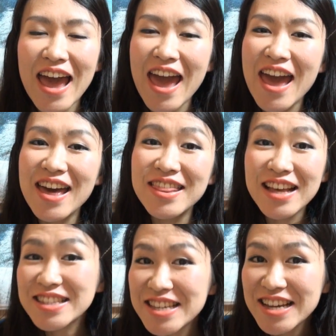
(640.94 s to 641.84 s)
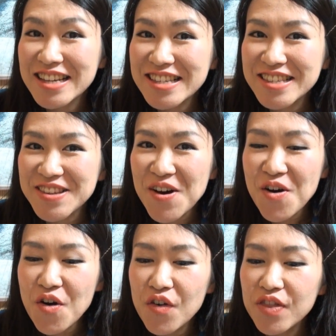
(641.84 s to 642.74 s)
And that's it.
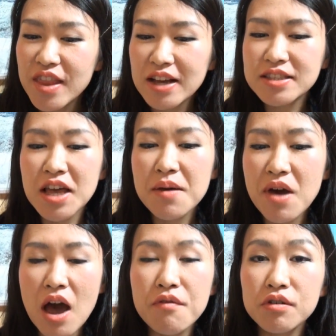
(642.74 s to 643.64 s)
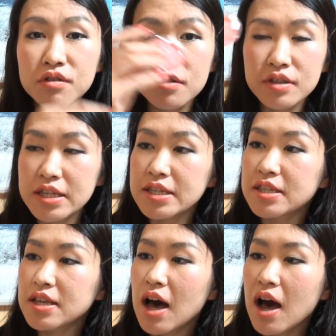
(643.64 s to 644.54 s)
So next time I will do this